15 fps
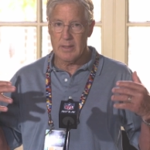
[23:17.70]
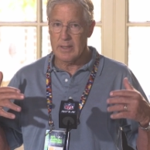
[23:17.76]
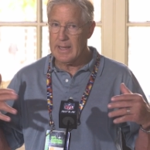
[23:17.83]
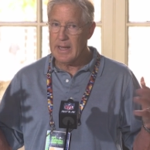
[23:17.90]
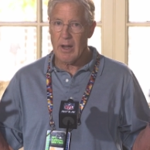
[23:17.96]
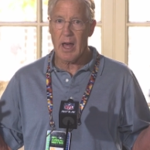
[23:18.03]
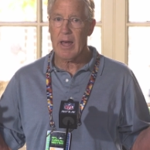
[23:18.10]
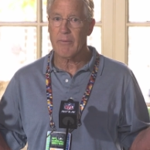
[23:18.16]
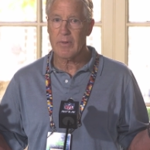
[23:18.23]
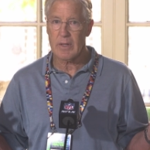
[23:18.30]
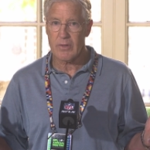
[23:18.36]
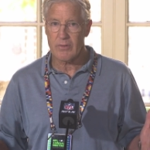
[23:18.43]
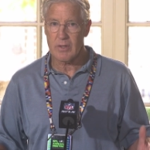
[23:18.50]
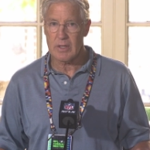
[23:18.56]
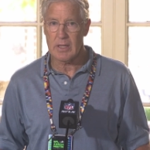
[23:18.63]
dead
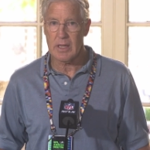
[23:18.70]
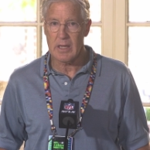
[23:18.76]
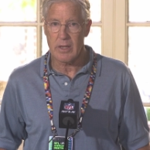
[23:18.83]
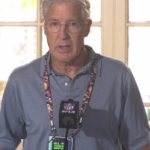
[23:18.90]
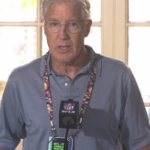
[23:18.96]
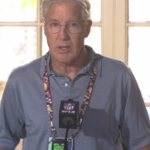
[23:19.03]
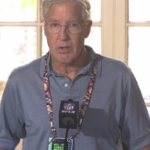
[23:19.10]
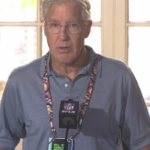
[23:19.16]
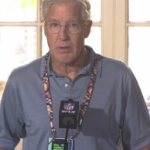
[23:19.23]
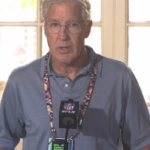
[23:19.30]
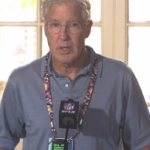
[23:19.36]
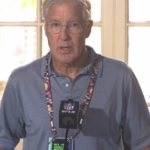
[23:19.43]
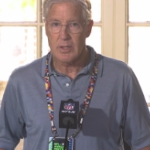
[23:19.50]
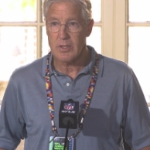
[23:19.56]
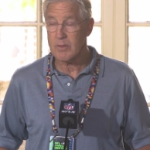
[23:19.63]
obvious at the end of the year
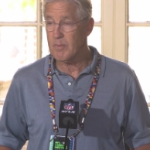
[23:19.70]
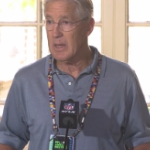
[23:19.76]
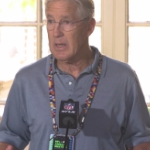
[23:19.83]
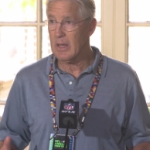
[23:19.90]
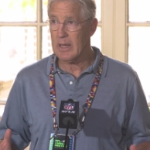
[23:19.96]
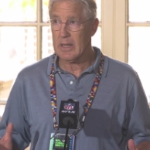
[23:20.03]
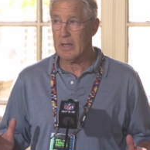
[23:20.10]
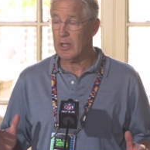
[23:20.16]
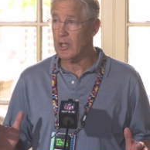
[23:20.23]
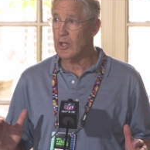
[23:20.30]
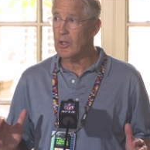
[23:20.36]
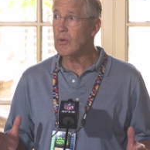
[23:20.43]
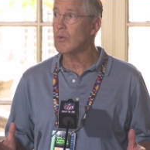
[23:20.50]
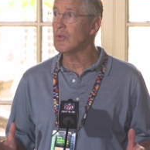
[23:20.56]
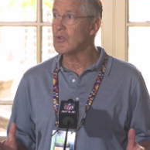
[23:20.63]
just made it like a
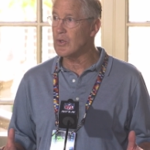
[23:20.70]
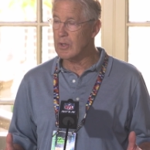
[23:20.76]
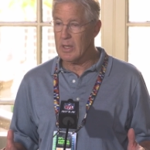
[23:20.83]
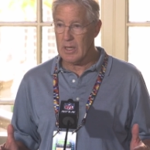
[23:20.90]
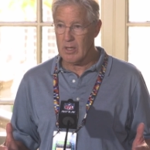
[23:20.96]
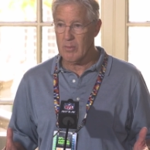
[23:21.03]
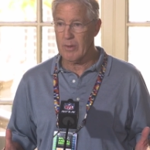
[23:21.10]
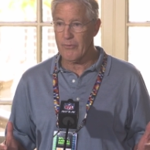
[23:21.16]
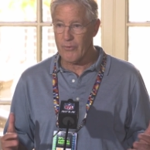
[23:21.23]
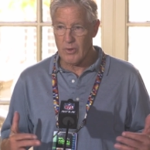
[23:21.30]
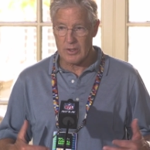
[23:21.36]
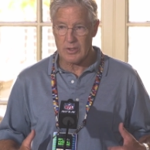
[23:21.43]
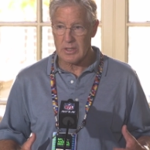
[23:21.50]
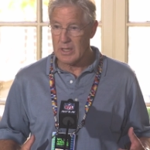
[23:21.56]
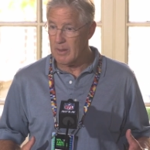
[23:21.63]
huge element for
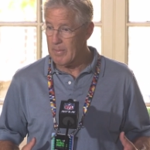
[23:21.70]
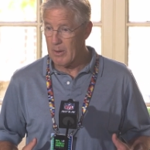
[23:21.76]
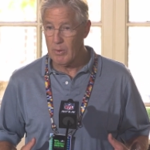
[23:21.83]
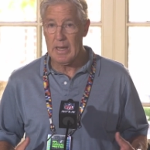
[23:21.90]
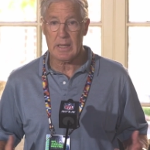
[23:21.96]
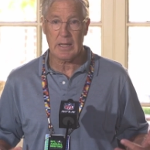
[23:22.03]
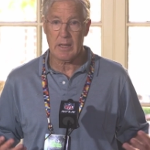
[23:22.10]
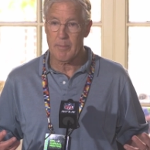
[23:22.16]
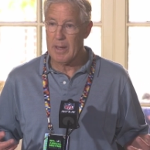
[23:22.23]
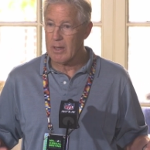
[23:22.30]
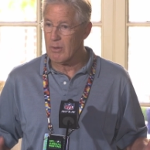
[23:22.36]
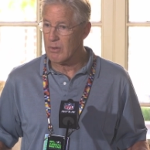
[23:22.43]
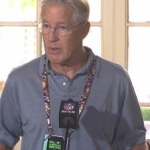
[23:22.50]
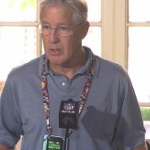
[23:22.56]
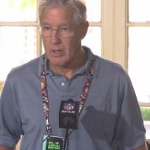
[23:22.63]
us to get back. We had to get him
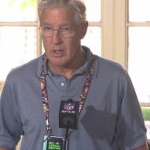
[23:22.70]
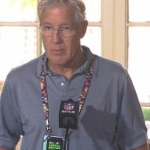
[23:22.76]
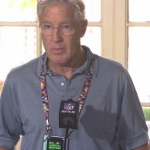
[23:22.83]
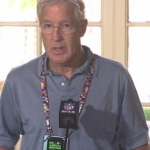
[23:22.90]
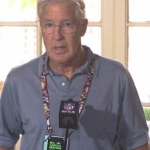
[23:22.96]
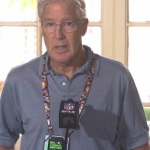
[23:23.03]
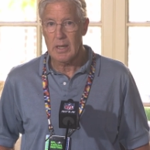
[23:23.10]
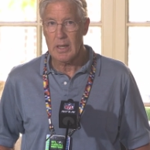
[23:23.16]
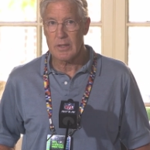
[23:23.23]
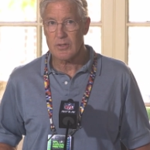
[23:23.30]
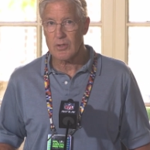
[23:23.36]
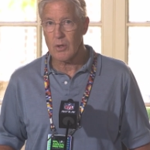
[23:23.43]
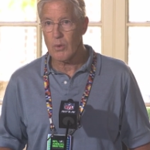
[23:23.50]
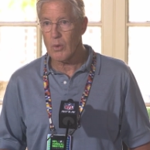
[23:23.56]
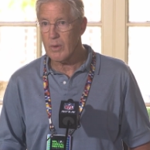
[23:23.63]
back in our club. And
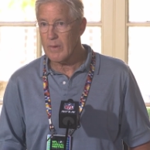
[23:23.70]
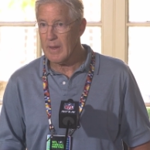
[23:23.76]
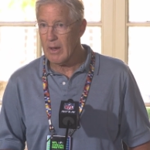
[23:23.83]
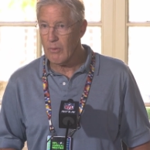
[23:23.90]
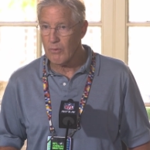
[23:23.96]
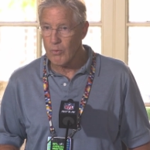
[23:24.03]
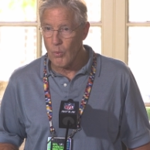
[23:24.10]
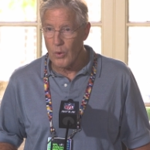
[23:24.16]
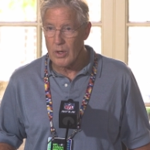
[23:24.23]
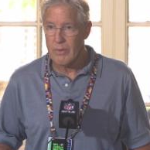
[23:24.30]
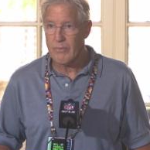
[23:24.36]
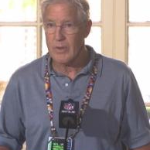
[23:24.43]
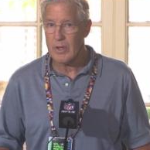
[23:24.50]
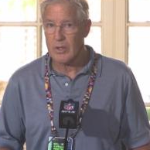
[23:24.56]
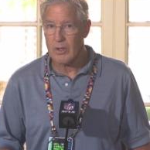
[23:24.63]
so that was one
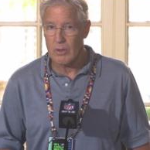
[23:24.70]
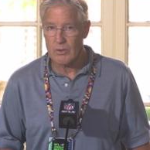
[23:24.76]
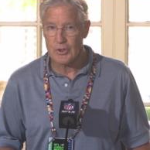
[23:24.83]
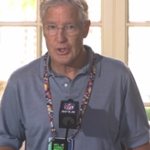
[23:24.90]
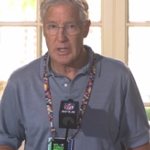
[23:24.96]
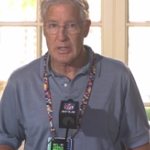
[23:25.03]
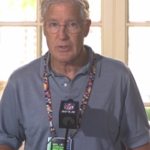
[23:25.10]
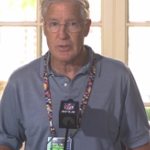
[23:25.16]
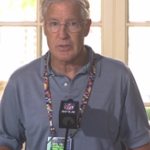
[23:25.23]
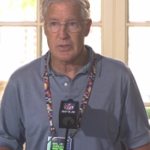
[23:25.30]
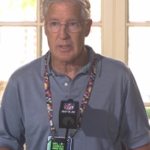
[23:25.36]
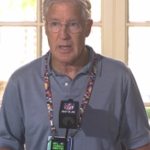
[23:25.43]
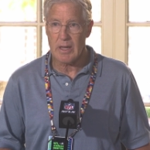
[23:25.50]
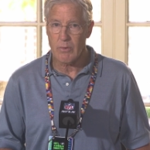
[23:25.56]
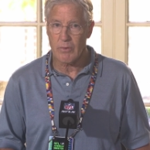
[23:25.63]
of the negotiations
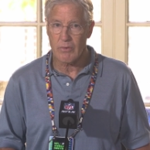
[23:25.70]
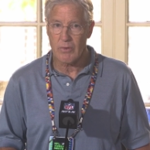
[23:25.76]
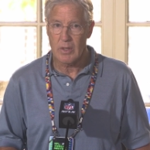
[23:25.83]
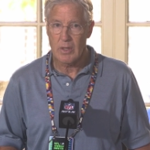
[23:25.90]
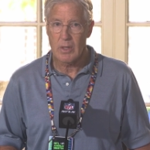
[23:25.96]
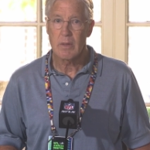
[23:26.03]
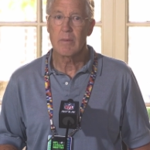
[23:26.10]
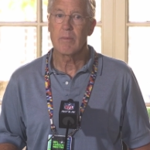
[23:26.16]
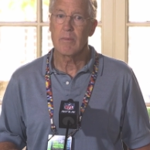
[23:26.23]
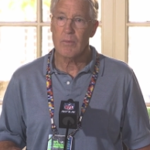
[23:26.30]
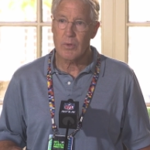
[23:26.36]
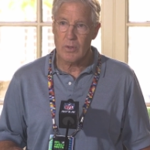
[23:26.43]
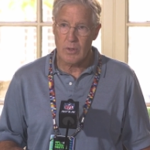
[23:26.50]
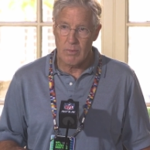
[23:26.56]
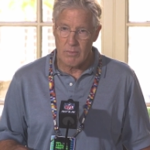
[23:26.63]
that I was
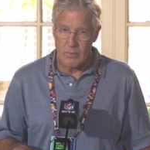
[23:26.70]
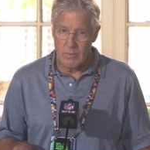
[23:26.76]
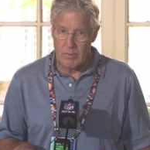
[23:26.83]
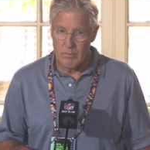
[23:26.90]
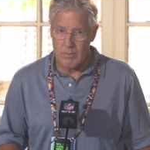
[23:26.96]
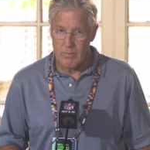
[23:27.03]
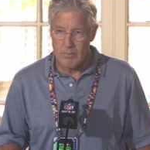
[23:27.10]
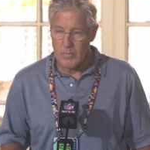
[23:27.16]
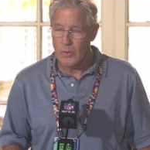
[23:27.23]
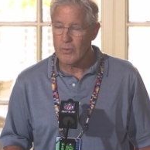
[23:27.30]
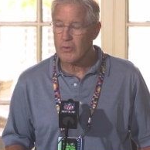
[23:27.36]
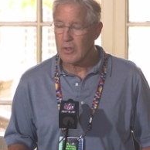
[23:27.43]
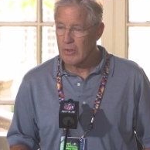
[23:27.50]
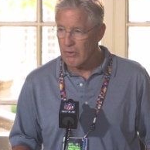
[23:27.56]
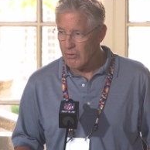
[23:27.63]

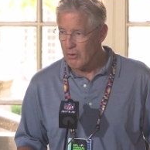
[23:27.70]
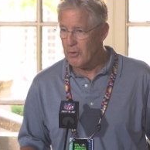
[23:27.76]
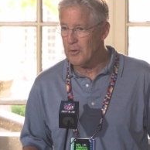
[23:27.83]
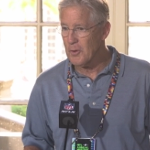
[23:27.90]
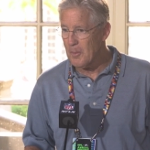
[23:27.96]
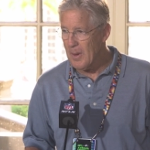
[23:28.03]
most concerned